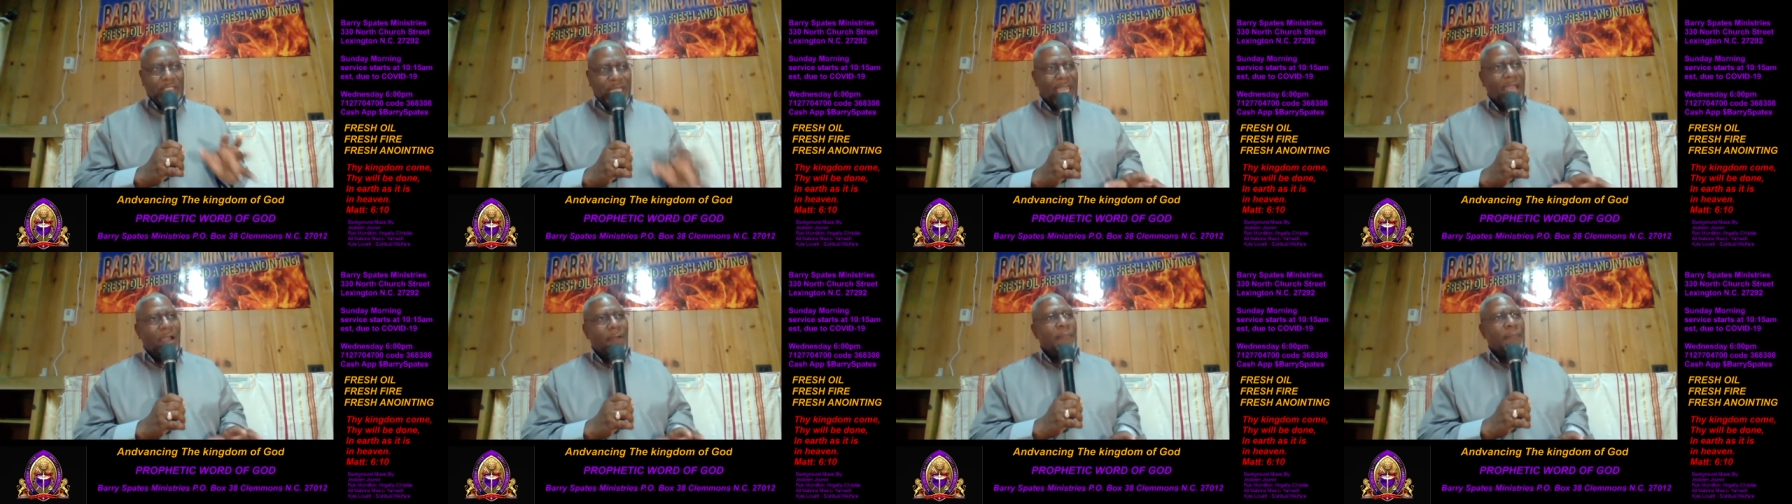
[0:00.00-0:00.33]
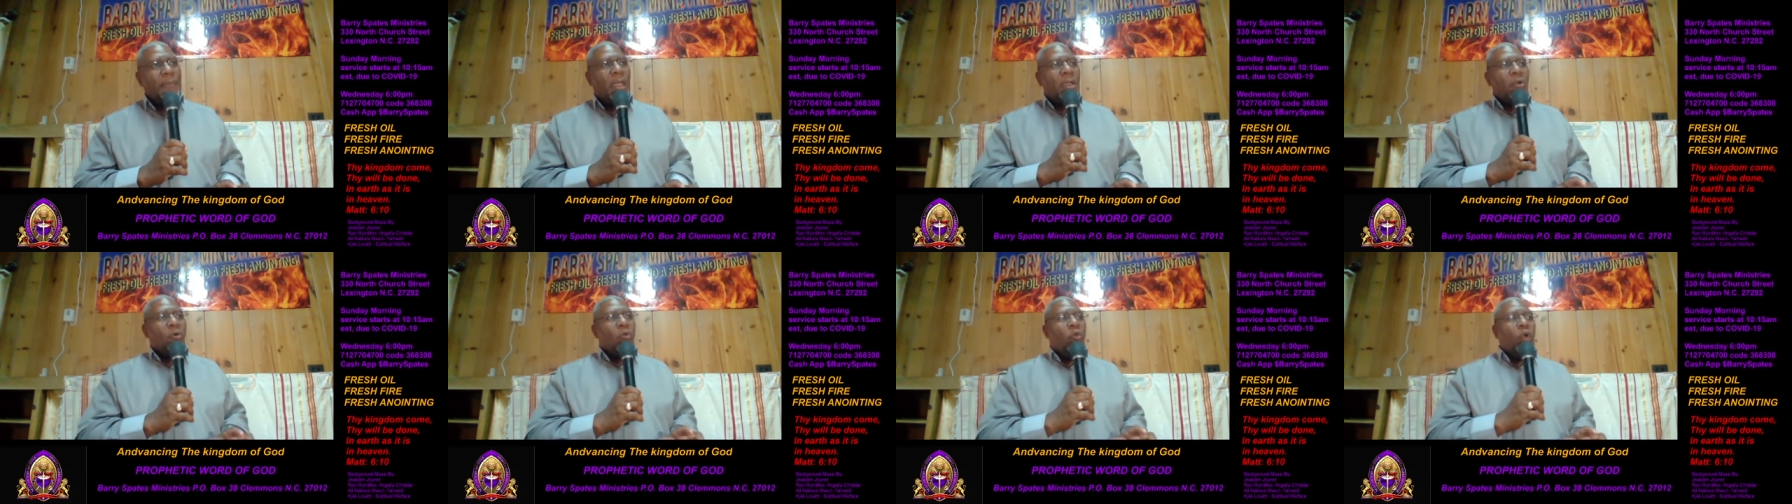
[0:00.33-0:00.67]
Now,
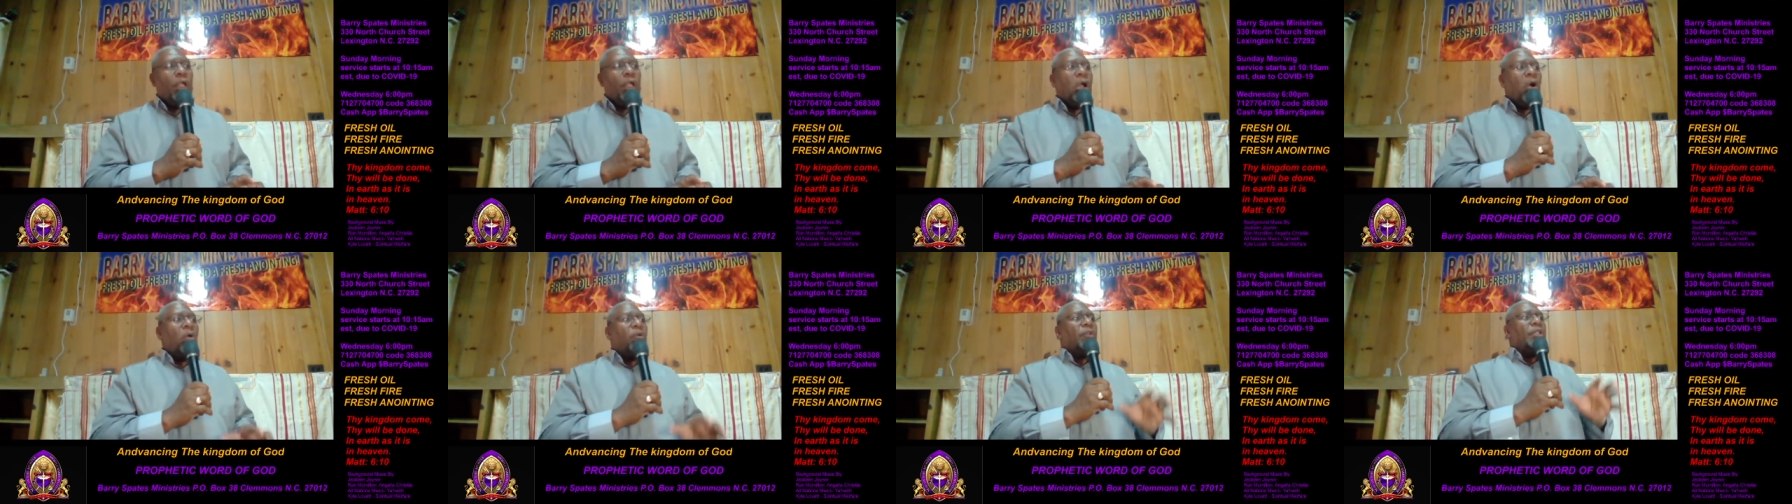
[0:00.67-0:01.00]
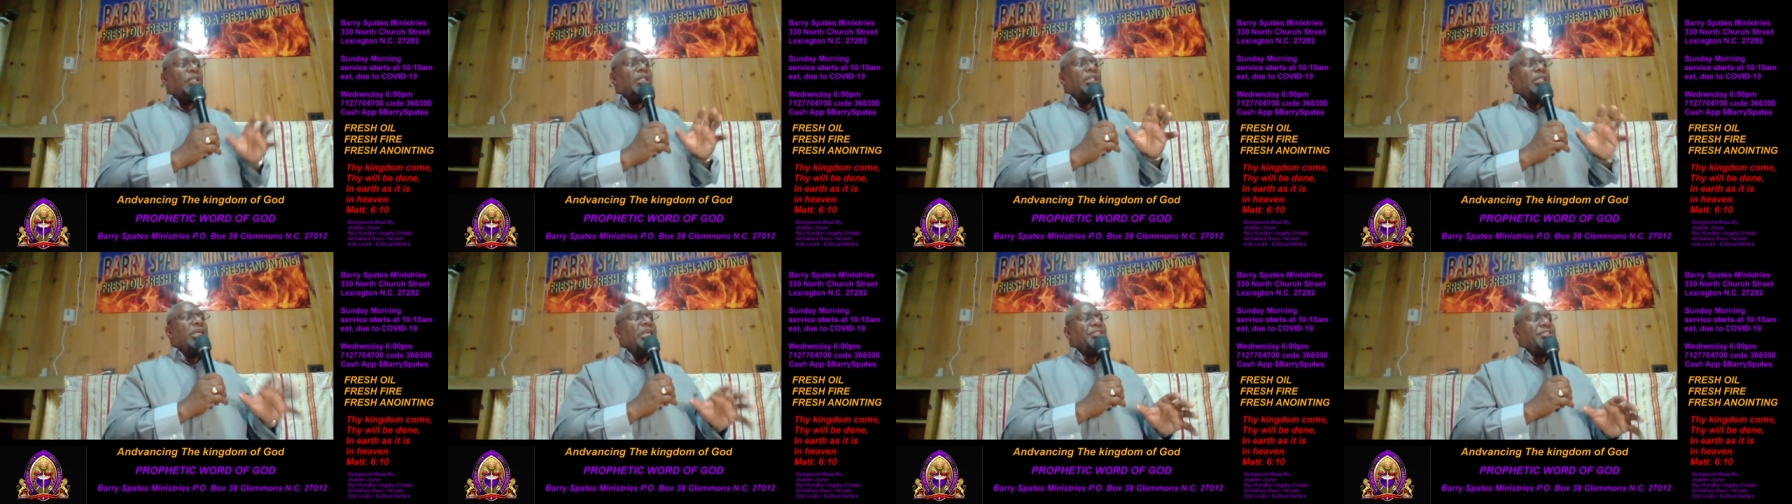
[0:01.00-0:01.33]
we don't
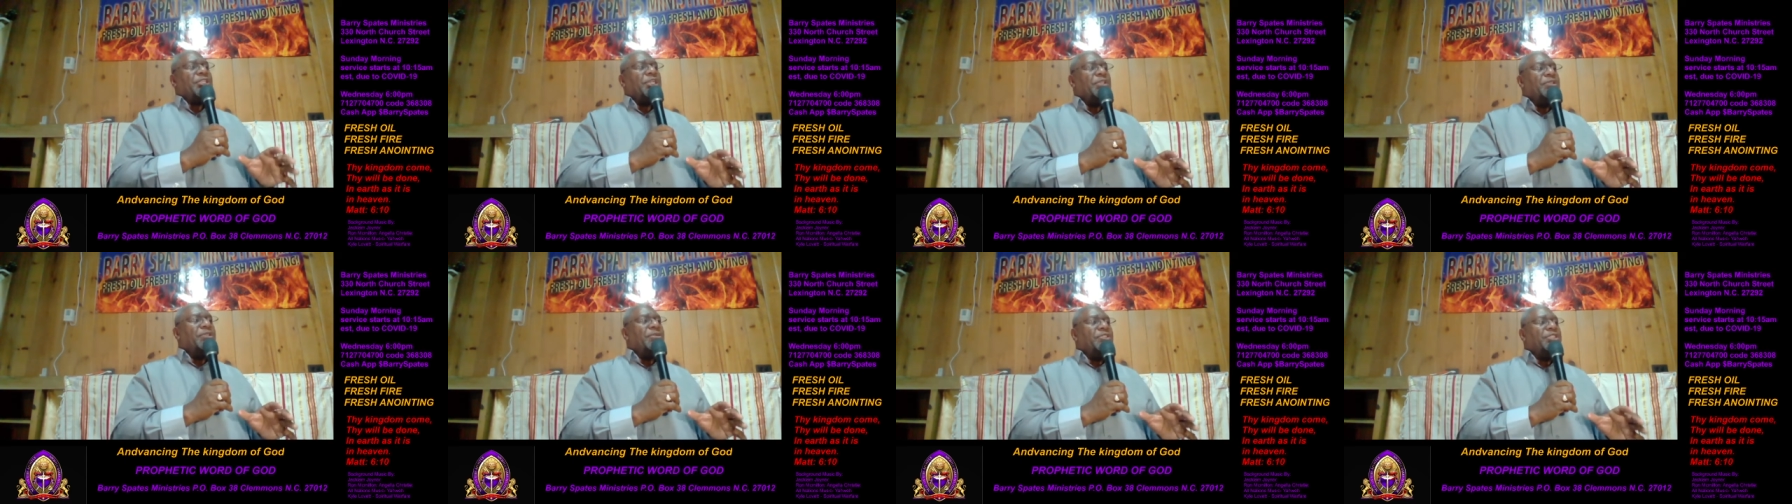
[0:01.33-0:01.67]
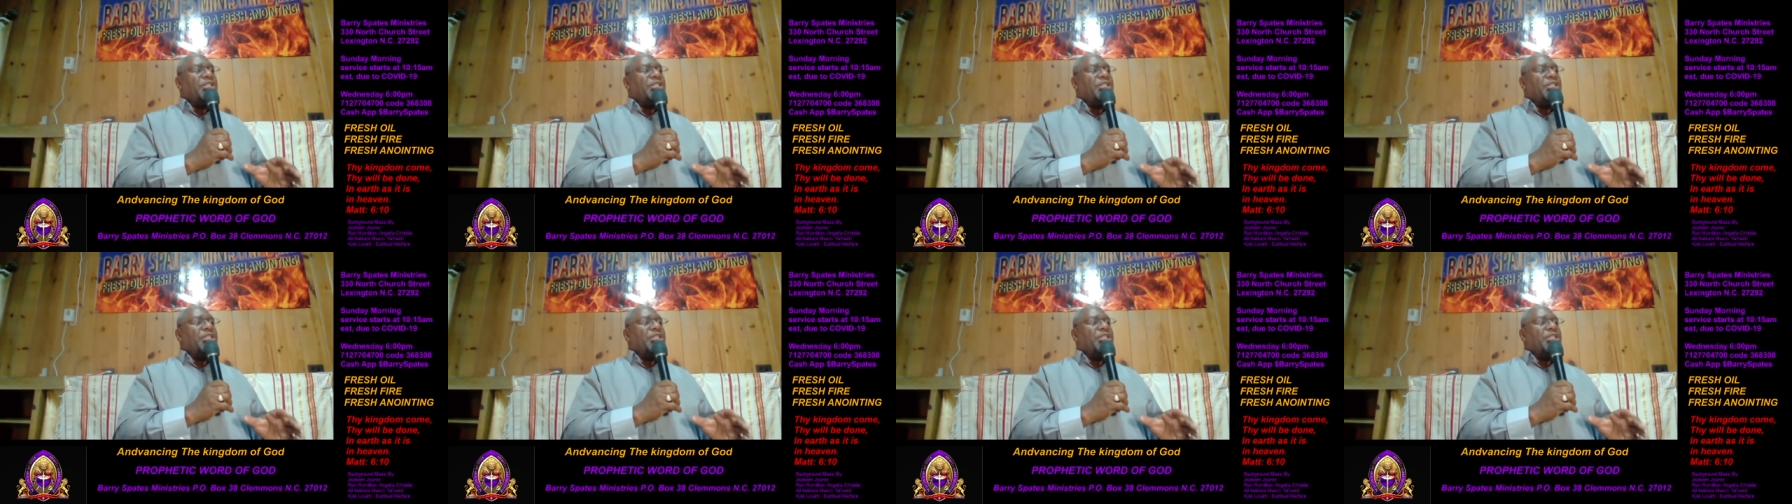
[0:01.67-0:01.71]
listen